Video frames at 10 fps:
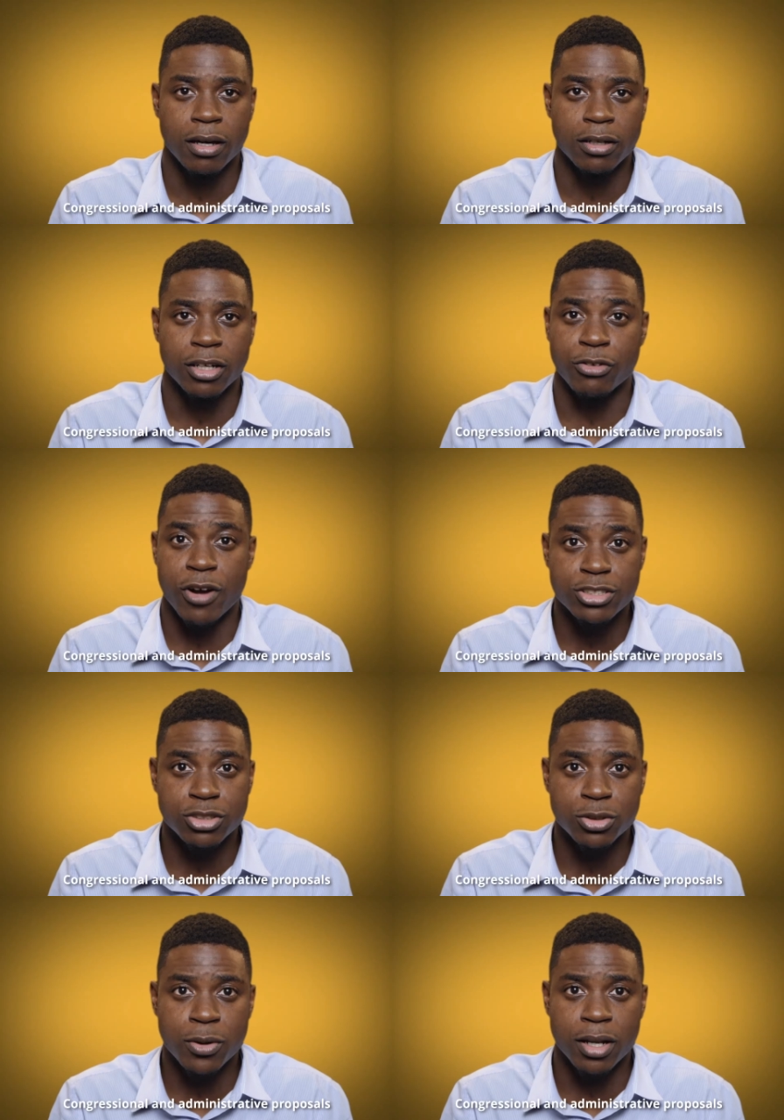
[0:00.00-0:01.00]

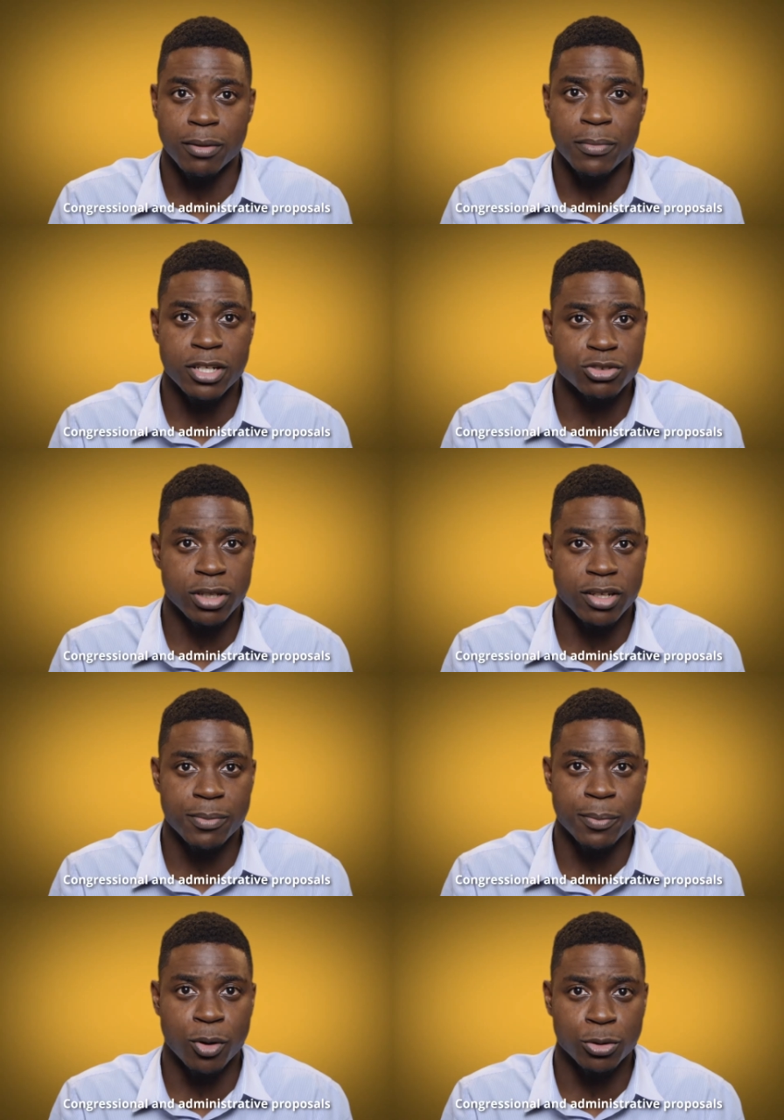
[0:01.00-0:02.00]
Congressional and administrative
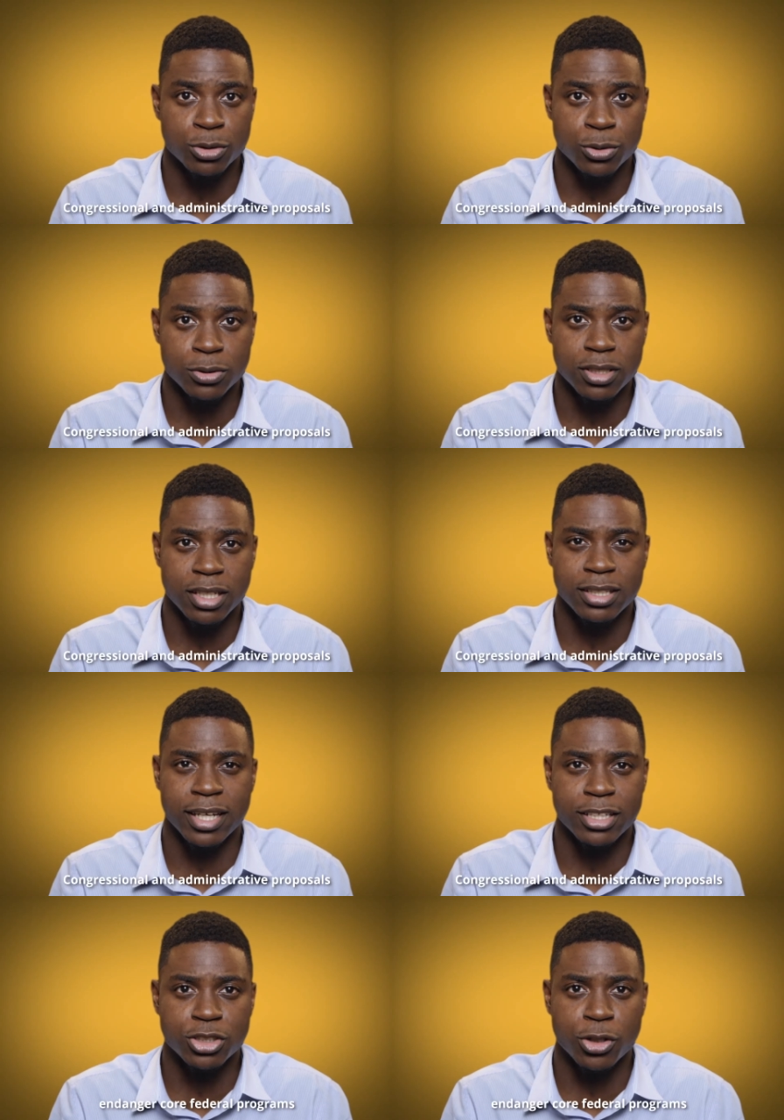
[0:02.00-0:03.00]
proposals
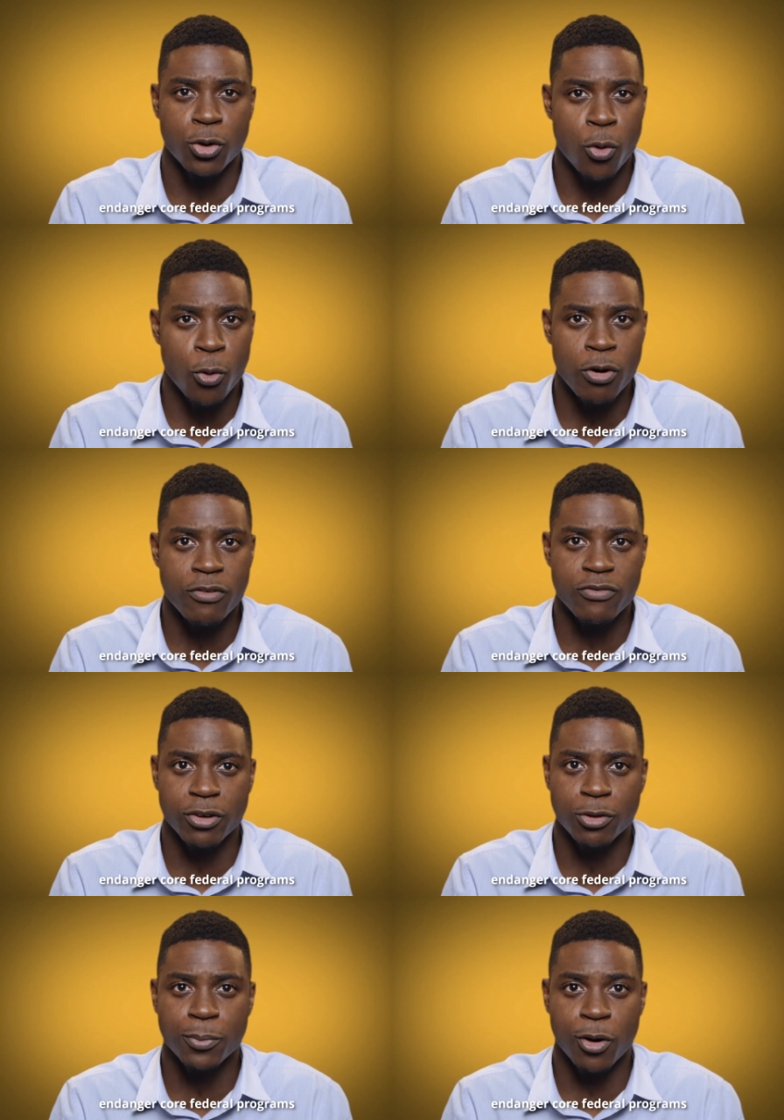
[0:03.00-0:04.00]
endanger core federal
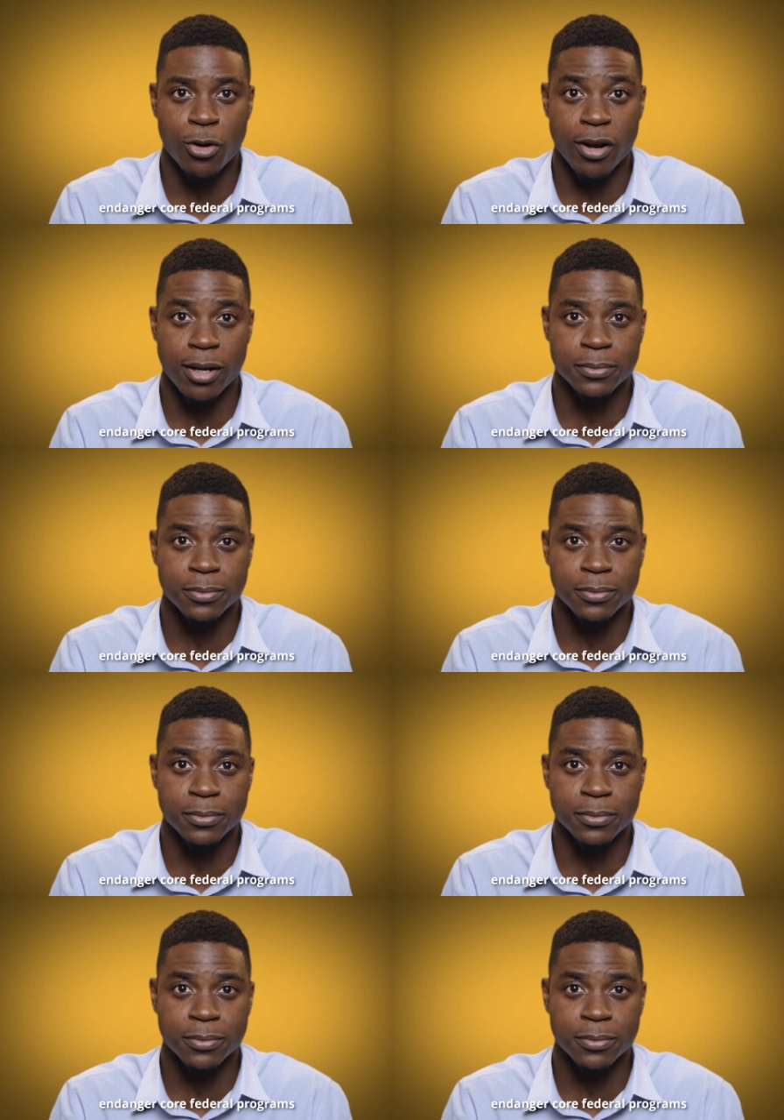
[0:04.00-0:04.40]
programs